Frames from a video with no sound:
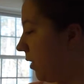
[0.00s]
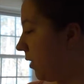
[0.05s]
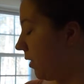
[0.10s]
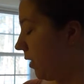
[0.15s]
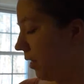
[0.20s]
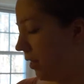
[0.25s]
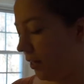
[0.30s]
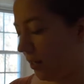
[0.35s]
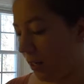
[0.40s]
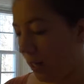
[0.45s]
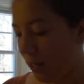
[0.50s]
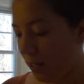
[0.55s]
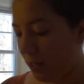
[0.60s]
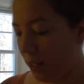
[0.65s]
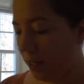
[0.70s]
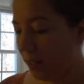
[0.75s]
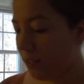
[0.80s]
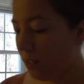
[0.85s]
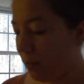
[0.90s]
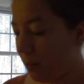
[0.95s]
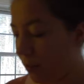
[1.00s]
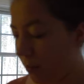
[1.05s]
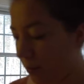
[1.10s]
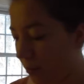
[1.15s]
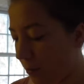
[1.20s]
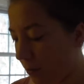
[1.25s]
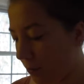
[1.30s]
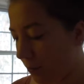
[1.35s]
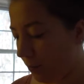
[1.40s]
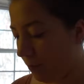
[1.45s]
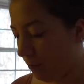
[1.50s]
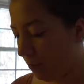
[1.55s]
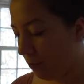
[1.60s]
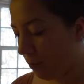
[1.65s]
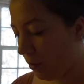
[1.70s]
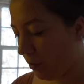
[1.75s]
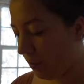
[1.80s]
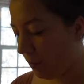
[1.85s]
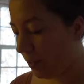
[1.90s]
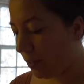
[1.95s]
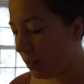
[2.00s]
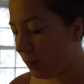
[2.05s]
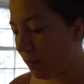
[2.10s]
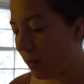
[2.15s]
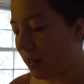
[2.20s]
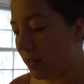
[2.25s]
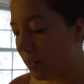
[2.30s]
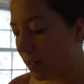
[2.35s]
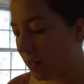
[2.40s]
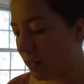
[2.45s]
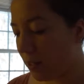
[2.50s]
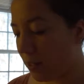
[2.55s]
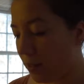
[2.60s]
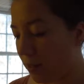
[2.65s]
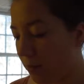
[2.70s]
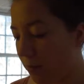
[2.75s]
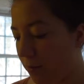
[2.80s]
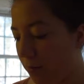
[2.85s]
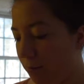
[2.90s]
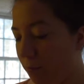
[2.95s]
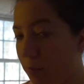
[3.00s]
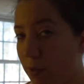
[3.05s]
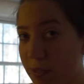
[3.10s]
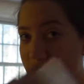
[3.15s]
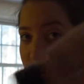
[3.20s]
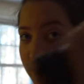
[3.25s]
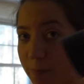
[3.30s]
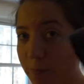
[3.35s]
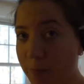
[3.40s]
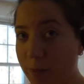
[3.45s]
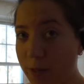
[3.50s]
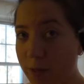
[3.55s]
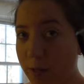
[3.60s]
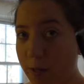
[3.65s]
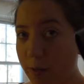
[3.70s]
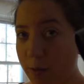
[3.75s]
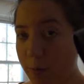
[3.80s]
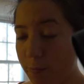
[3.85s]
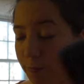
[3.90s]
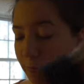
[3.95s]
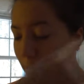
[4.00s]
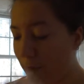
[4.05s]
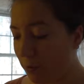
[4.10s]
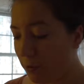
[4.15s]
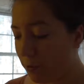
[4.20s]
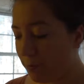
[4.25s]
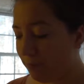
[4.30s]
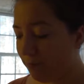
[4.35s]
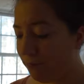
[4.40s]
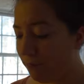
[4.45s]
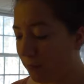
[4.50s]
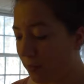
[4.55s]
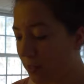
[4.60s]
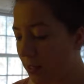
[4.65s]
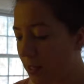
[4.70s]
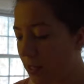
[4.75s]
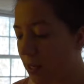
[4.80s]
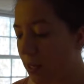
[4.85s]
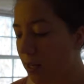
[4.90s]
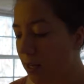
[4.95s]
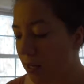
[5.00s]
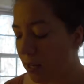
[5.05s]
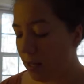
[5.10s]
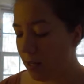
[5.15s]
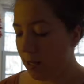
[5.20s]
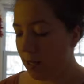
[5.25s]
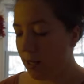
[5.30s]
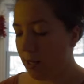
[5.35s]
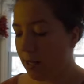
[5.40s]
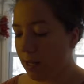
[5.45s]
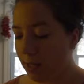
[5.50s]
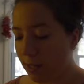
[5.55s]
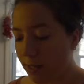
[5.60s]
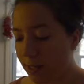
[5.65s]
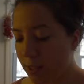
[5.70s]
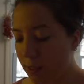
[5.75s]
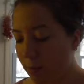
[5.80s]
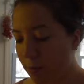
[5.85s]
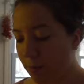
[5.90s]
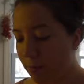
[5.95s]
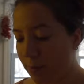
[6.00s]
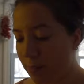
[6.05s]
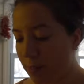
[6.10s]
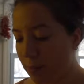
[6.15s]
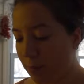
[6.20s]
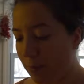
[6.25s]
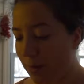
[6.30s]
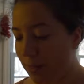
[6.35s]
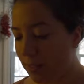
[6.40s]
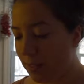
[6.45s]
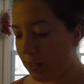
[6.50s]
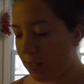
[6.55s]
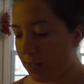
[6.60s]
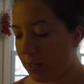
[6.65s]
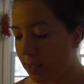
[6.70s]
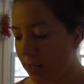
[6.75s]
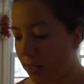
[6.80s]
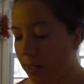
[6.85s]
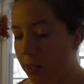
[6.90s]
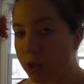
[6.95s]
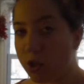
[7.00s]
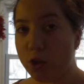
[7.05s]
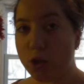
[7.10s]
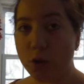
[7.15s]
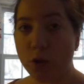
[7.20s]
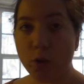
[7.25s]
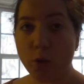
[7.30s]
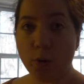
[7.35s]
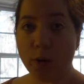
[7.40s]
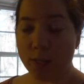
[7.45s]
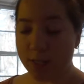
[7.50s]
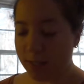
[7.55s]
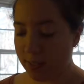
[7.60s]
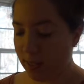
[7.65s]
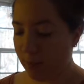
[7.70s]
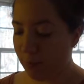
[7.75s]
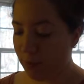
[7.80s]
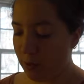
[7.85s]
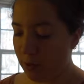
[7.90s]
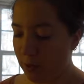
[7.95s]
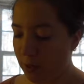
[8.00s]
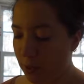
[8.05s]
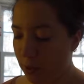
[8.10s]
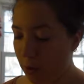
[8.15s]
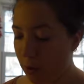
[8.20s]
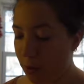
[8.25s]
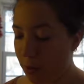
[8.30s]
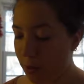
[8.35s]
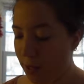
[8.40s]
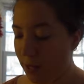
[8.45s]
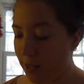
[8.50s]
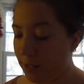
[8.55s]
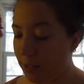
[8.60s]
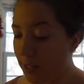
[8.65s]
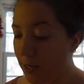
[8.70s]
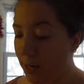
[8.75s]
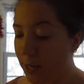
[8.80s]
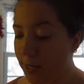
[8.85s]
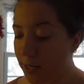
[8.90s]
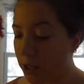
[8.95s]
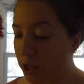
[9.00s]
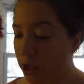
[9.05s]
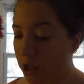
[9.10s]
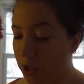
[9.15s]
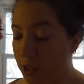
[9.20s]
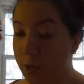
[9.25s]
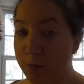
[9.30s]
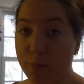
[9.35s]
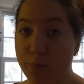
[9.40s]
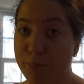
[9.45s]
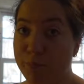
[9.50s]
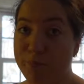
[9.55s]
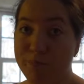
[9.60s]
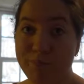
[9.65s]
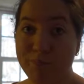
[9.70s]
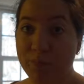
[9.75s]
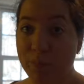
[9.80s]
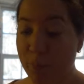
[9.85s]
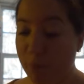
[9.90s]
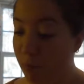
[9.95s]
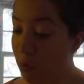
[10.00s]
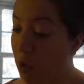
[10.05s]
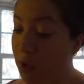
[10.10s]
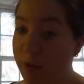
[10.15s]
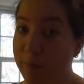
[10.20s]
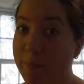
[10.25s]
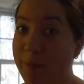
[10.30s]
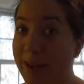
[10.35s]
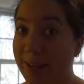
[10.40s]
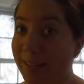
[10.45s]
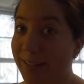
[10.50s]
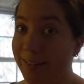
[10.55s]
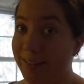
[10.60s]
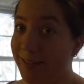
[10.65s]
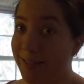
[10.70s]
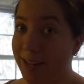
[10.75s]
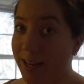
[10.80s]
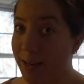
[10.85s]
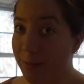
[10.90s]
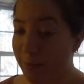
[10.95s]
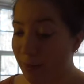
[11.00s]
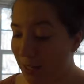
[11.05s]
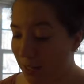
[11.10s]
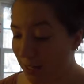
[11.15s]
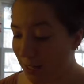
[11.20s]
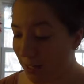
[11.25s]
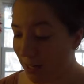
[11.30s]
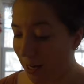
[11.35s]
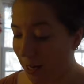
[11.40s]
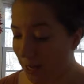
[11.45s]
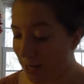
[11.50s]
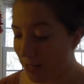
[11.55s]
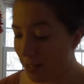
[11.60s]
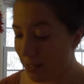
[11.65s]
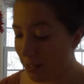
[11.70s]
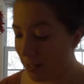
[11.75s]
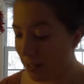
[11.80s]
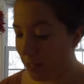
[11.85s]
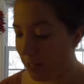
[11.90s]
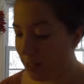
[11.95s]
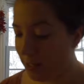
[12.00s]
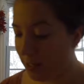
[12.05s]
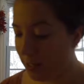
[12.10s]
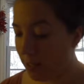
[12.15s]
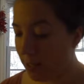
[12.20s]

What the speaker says: I saying? I like to put my spices, put some pepper. I like to put my spices into a separate little thing that I can just put my contaminated hands in